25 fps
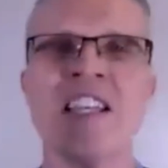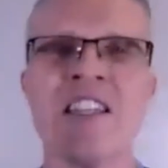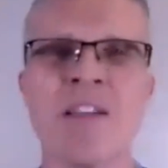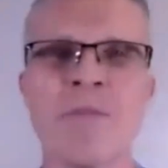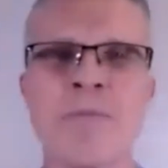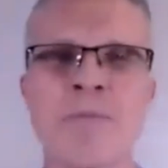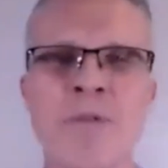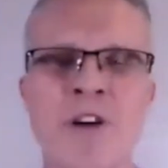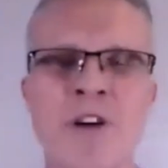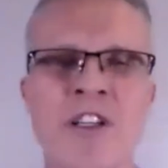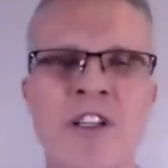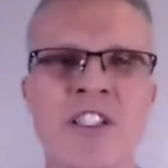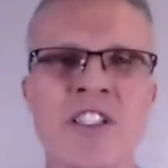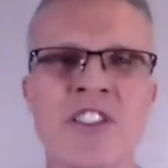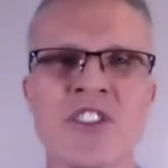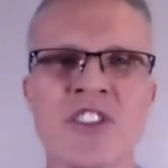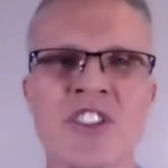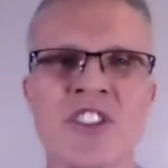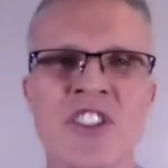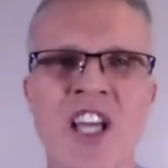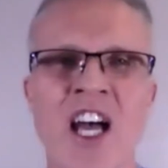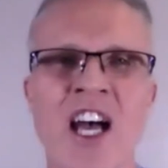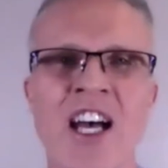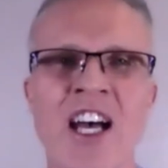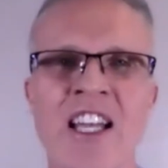the book is
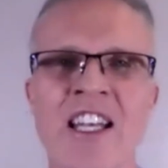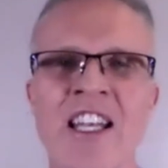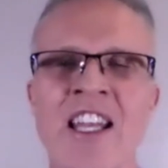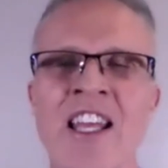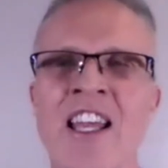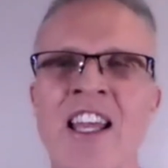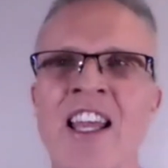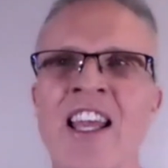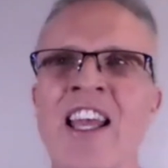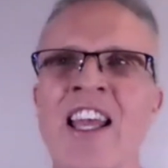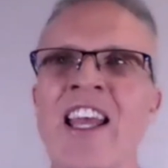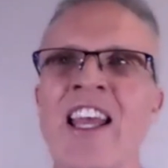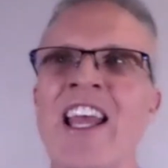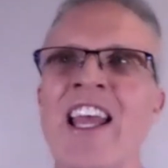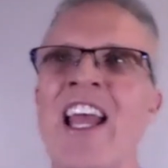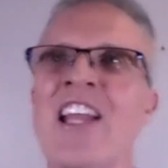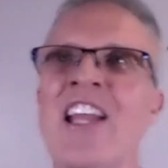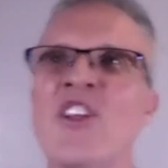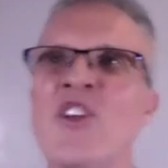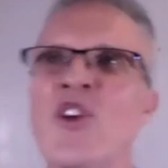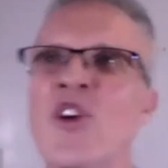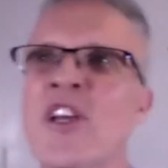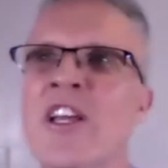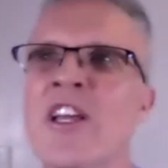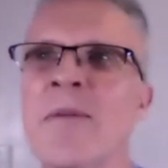done and
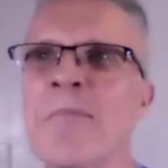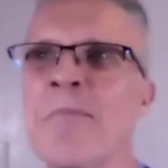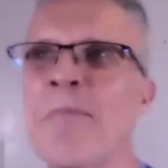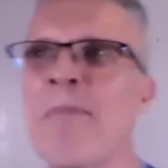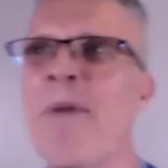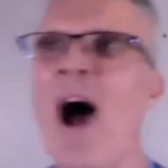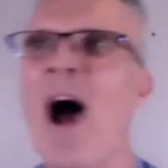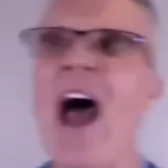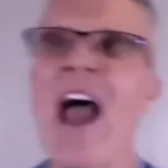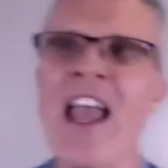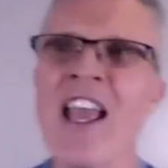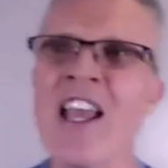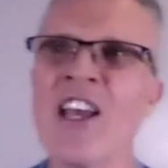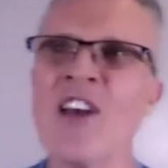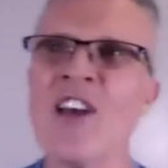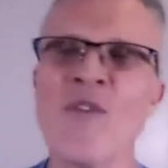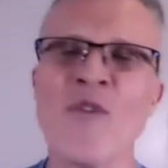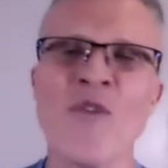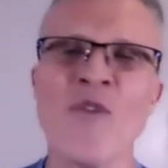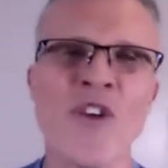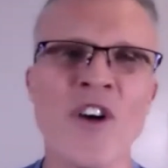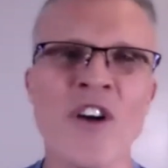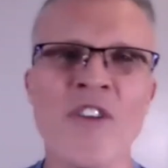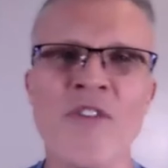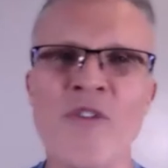you can buy it
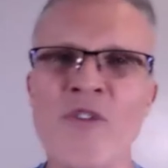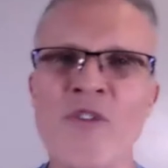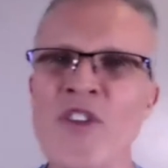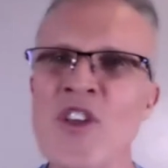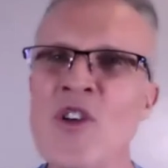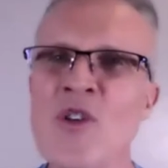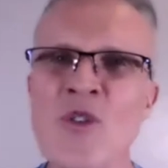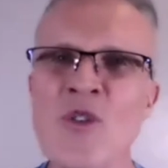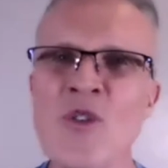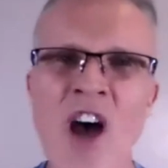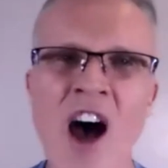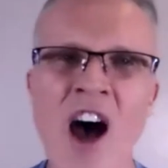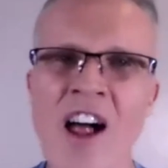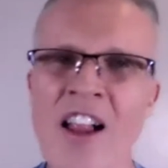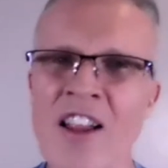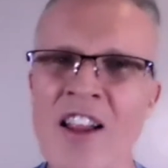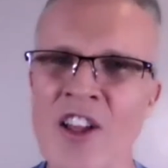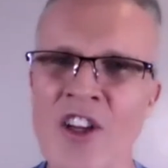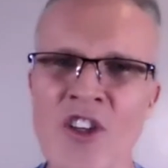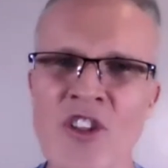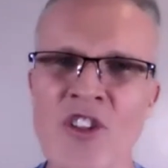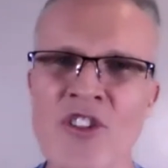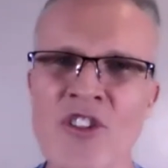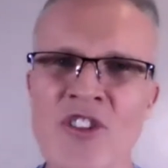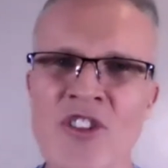for a few
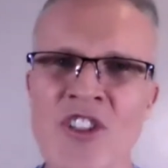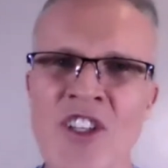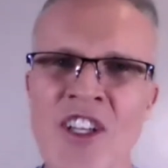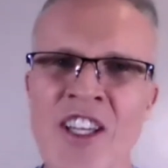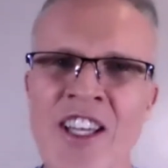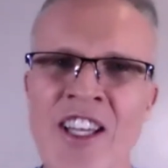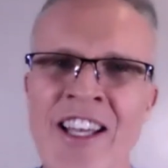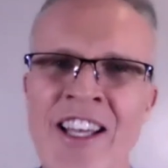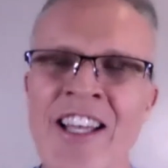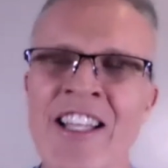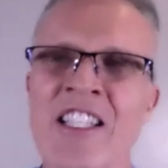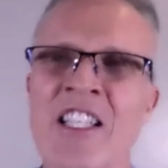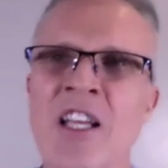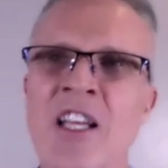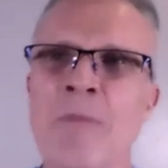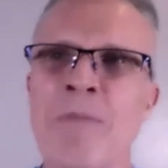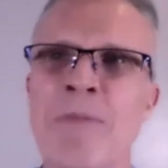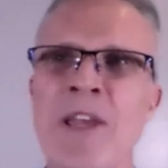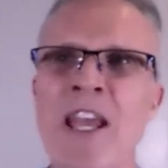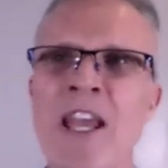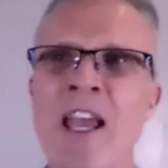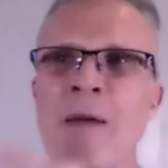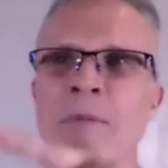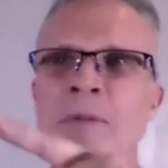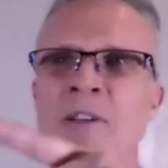dollars to
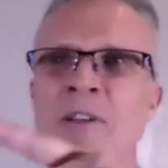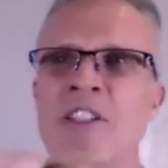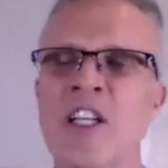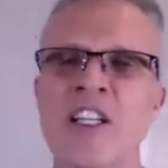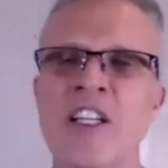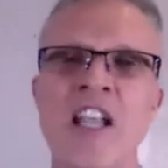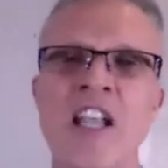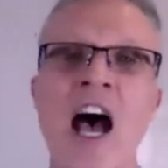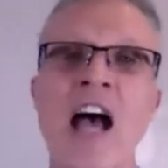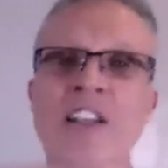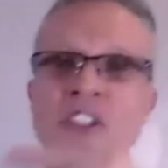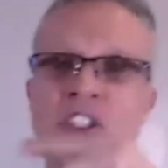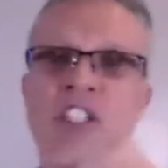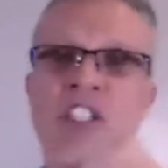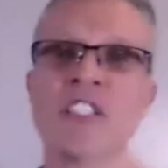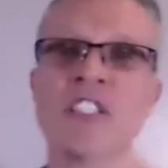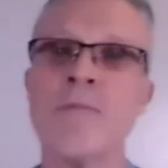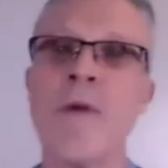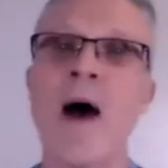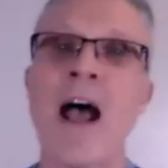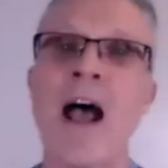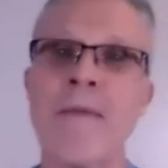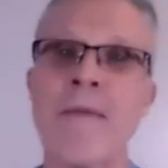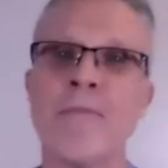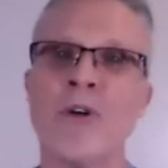be able to not just
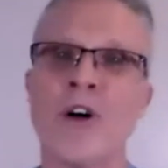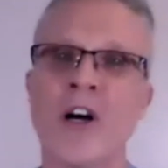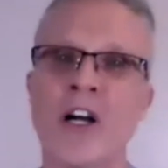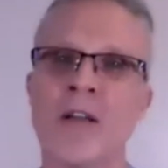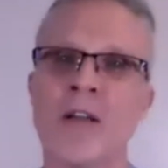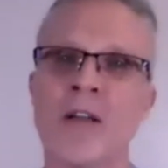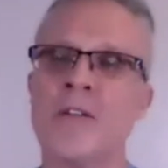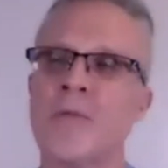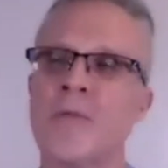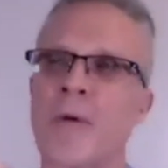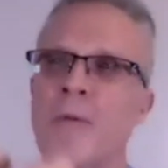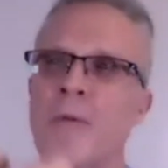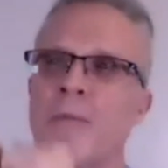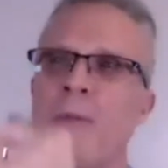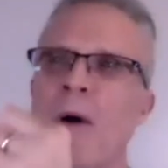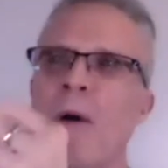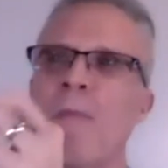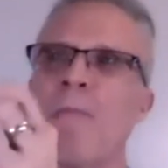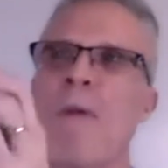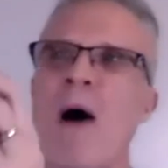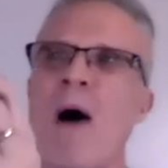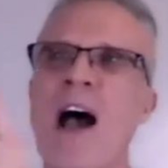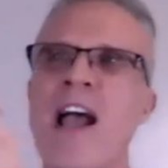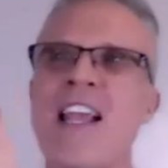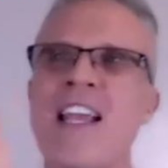my book but
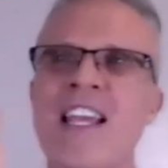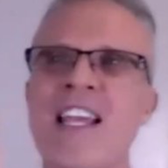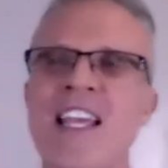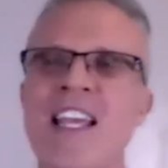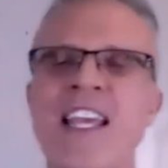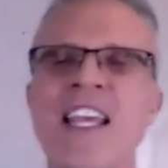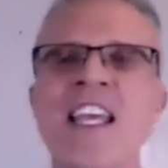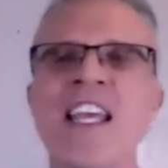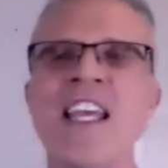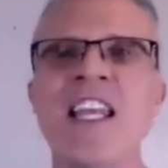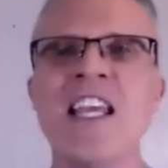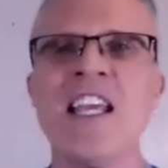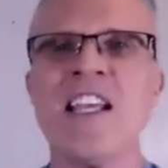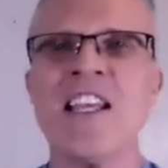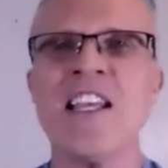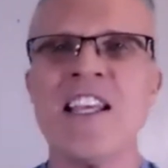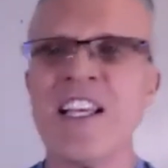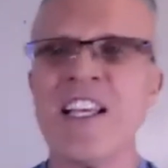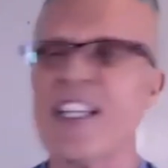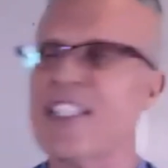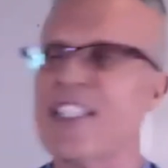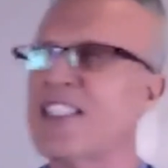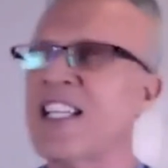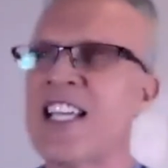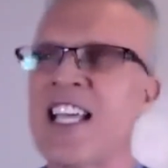buy any
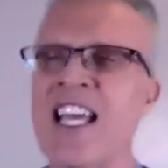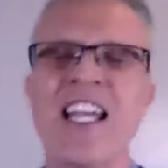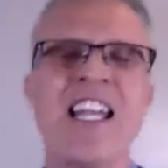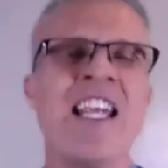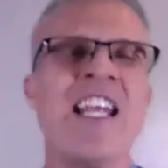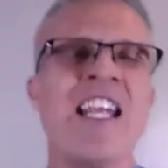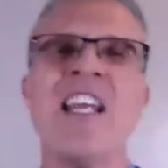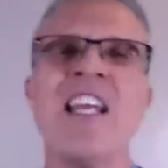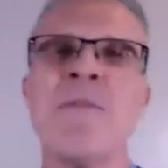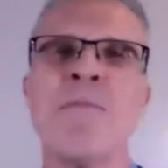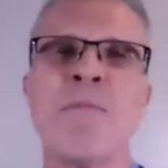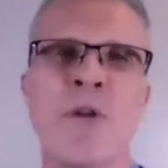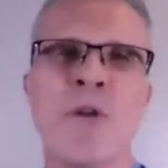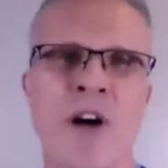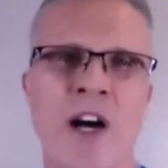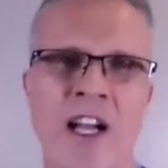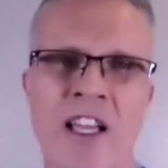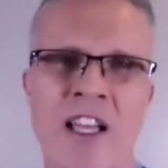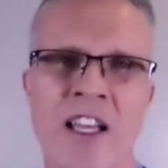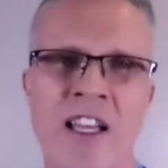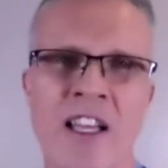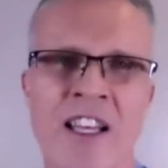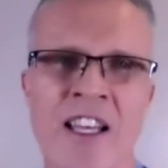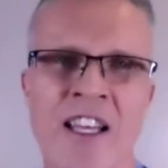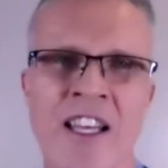to get any book
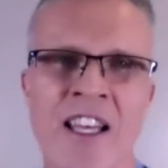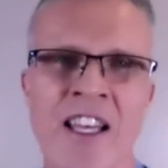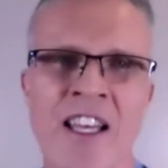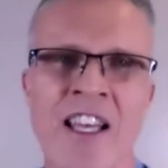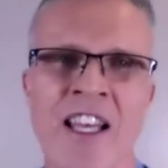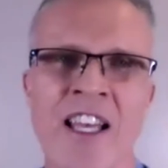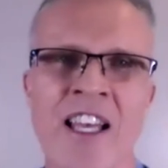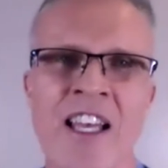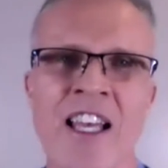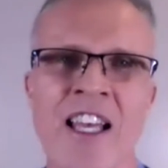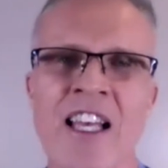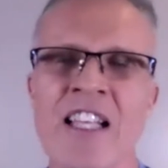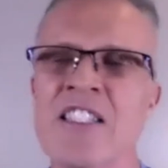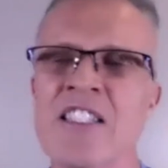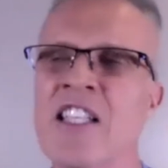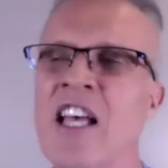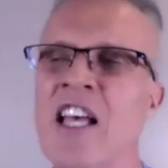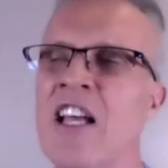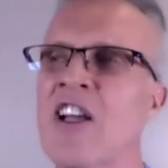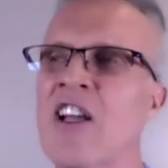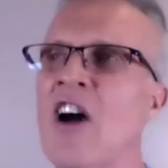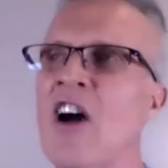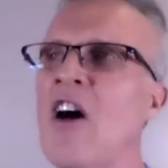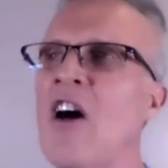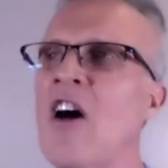it's
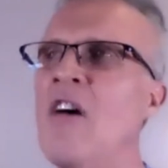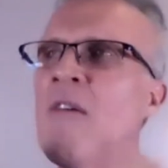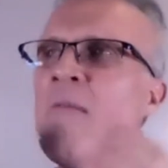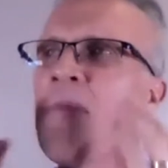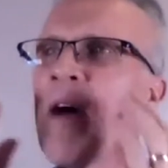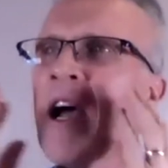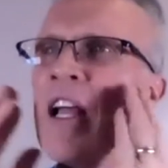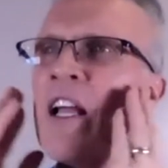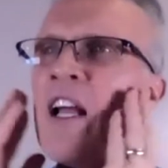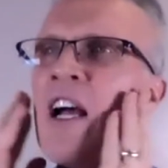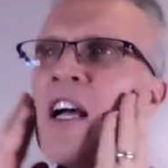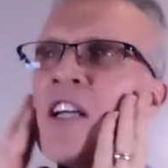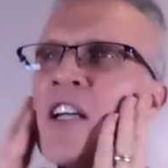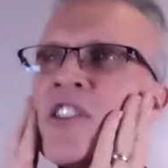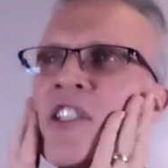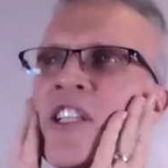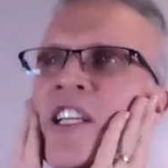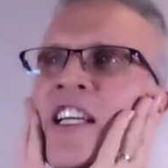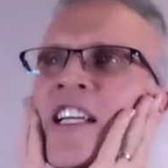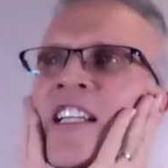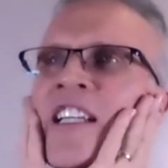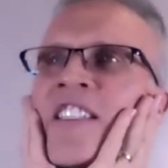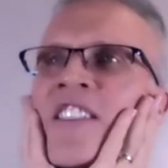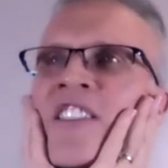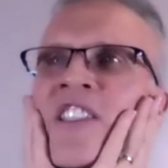like oh my gosh
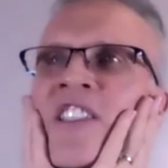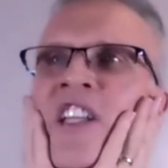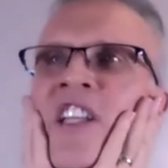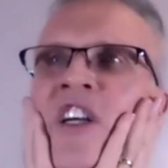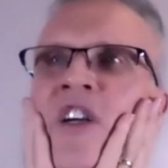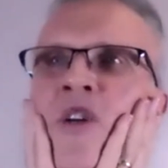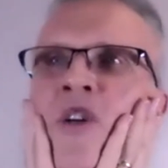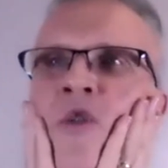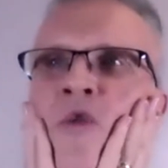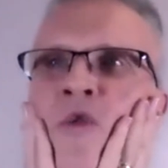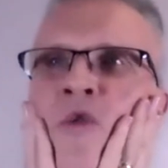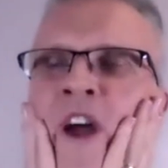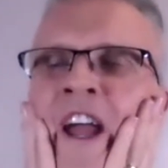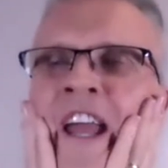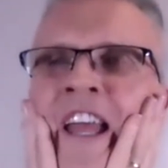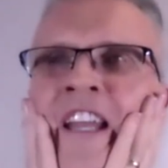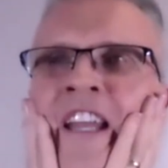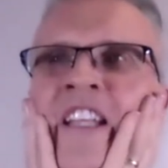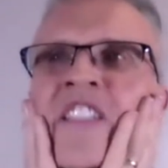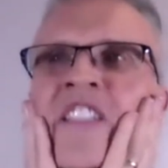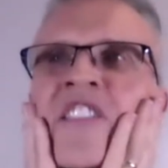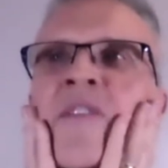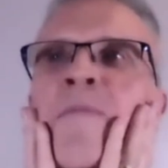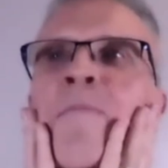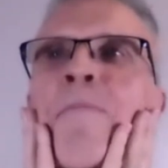it is the
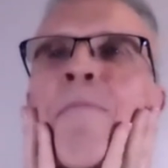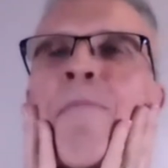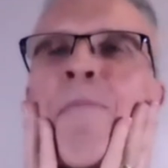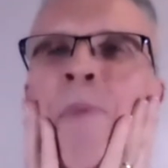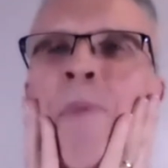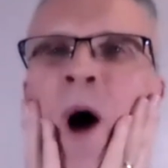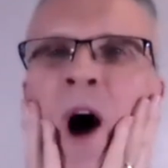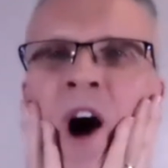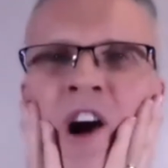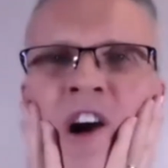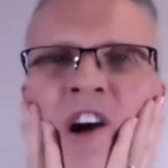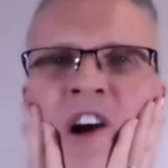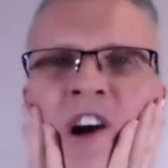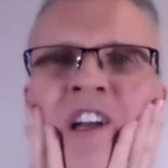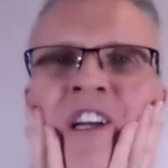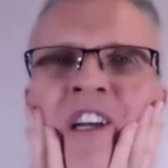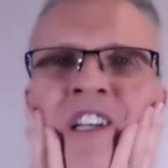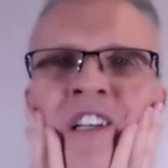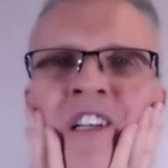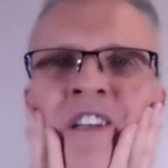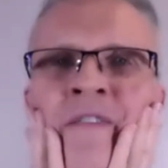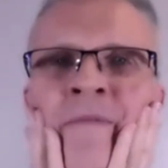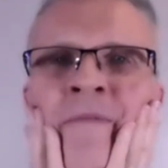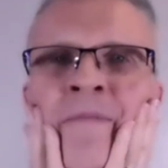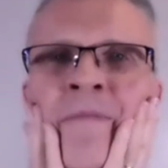greatest
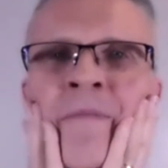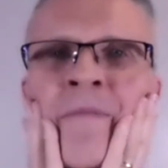bargain